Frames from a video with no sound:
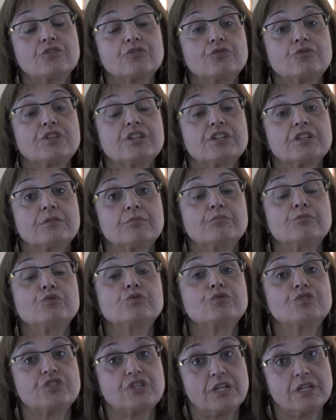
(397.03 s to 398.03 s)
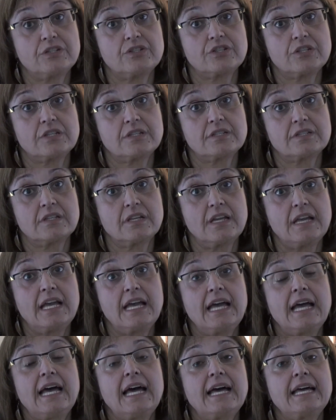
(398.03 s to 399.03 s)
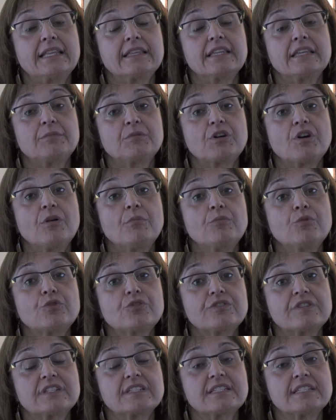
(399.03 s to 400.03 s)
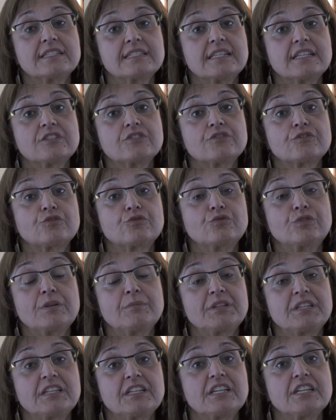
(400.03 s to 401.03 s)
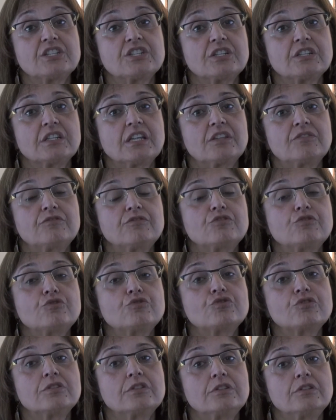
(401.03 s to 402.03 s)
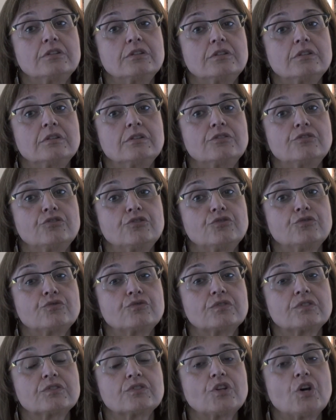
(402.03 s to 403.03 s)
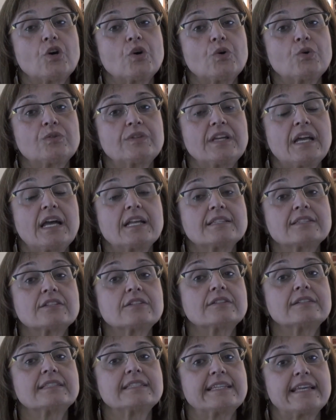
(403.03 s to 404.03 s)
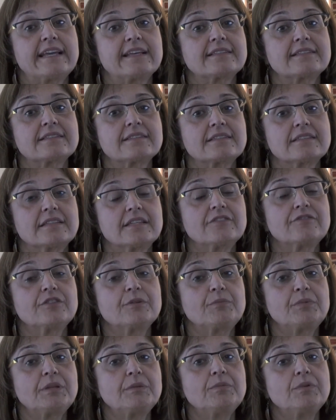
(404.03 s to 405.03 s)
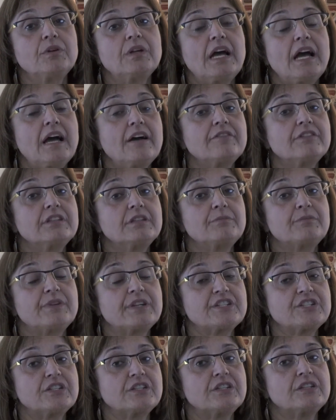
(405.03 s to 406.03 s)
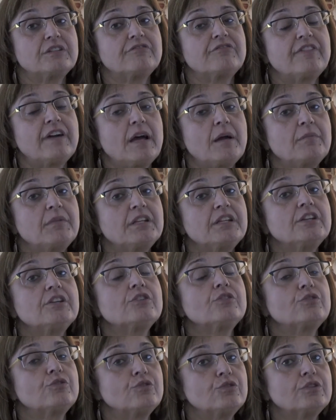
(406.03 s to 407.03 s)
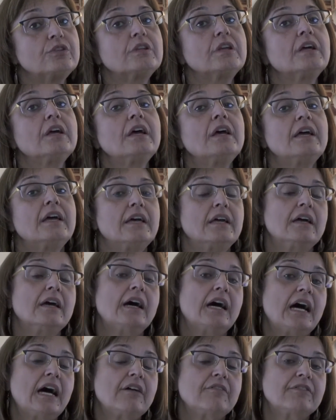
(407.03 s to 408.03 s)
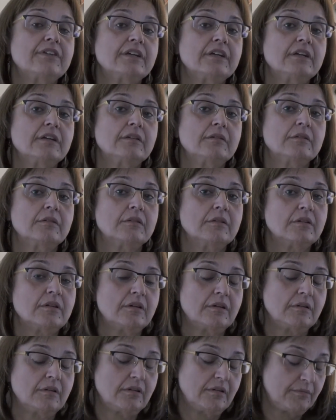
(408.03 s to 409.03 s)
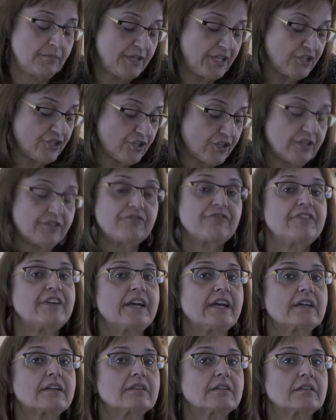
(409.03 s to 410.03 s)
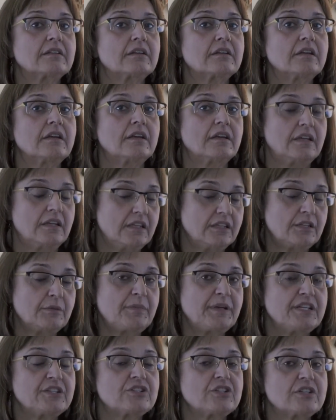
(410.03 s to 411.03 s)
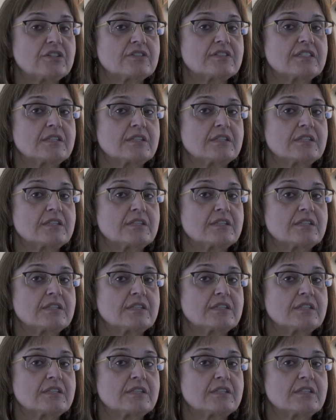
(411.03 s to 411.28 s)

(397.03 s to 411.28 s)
to their mood changes. And they become more resistant to the medication that we usually use. So the answer is yes. If the people have a depression, their family could have a major effect in the patient's